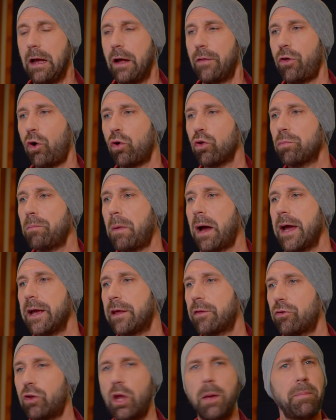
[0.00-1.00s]
Those
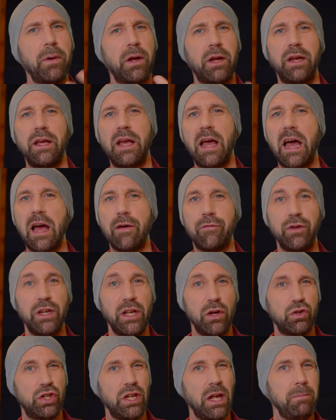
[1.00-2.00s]
mics typically have
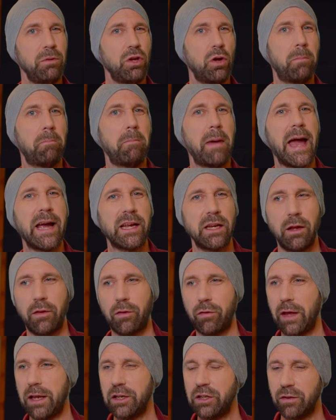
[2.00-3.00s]
neodymium
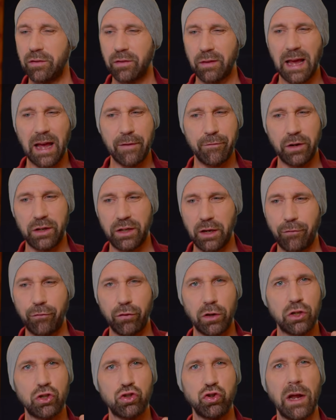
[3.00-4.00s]
magnets. They just have a
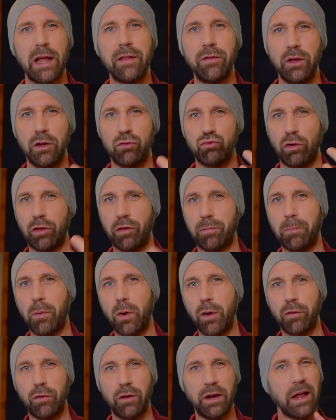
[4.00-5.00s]
different transient
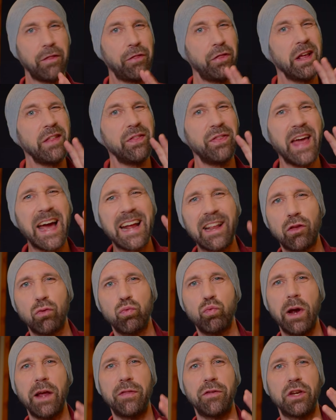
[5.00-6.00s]
response, and I think that's
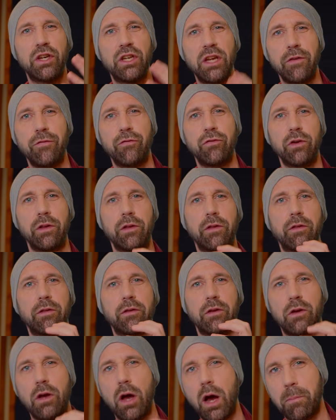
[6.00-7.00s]
where the difference
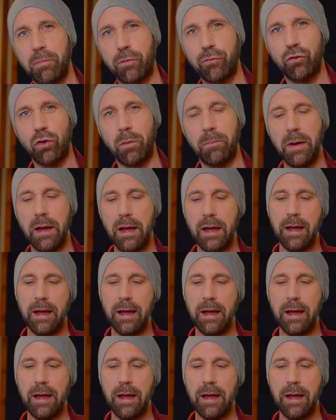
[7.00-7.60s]
comes from.